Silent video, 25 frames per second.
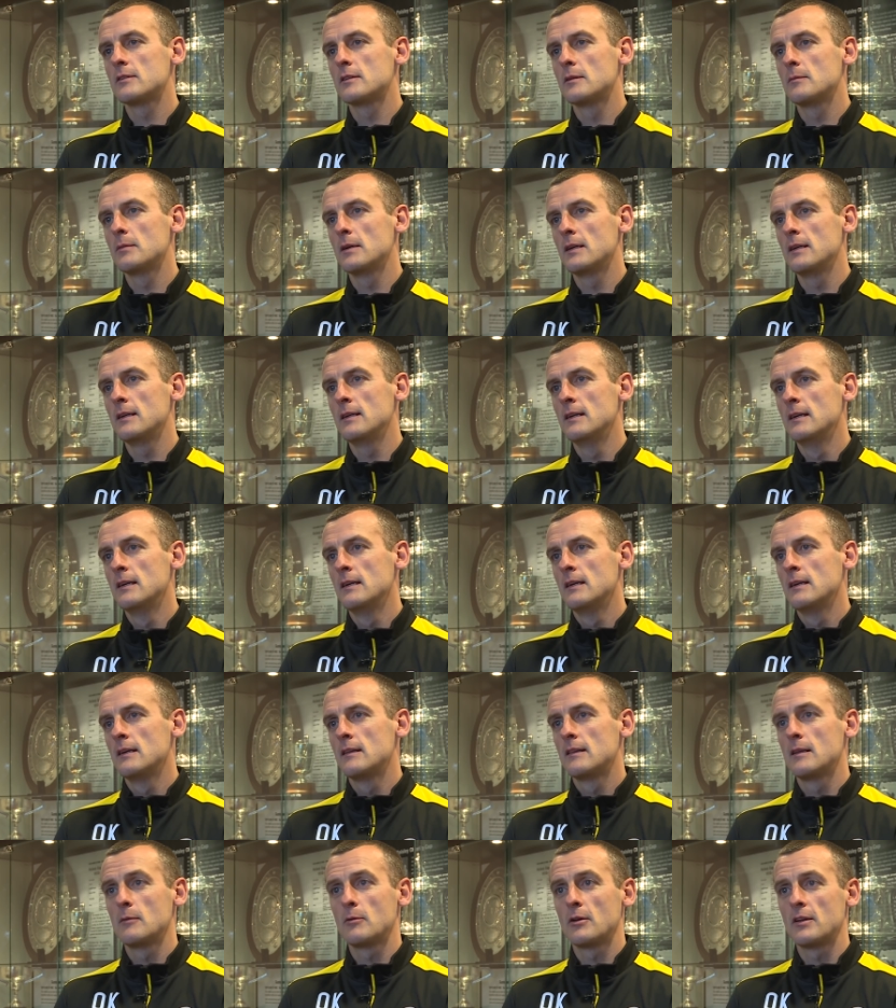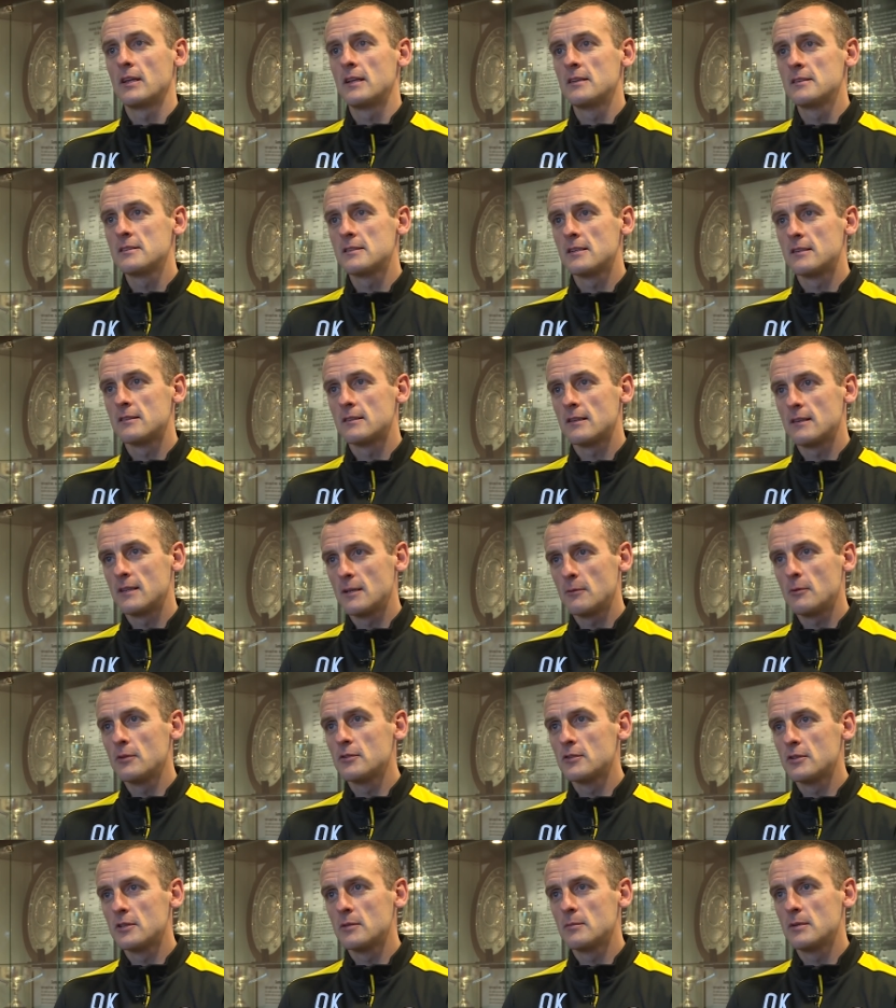to be, they want instant and they
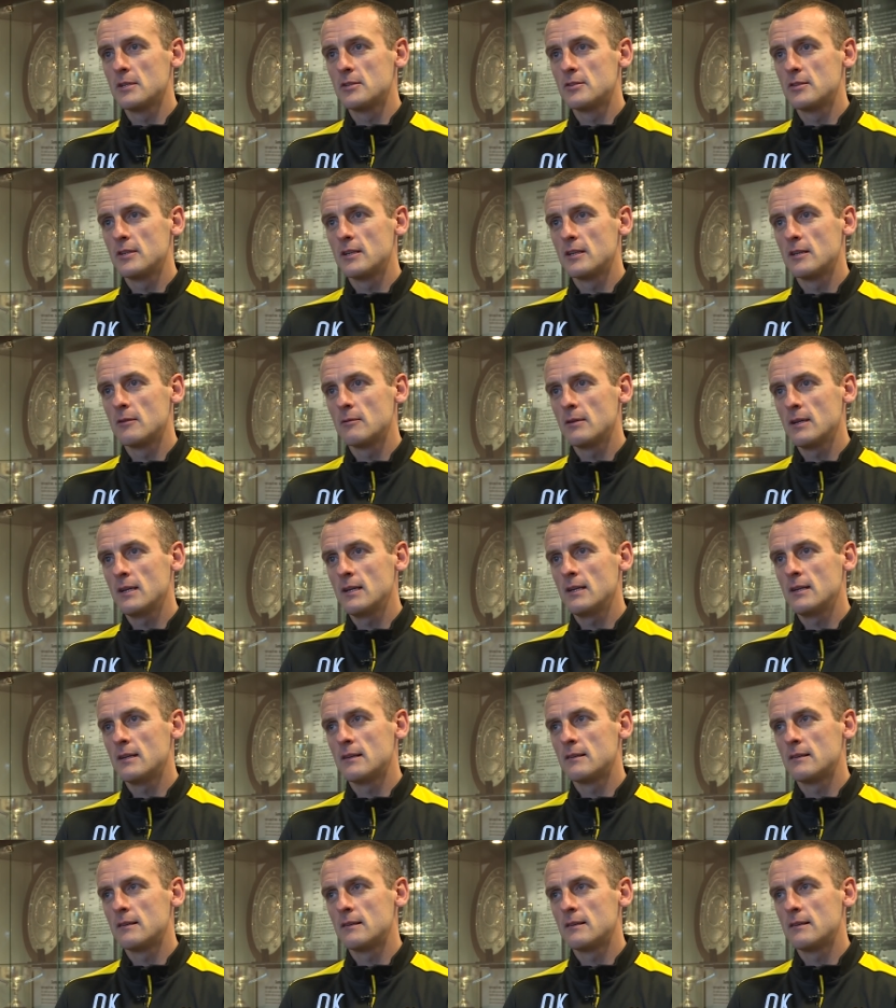want it to be straight away.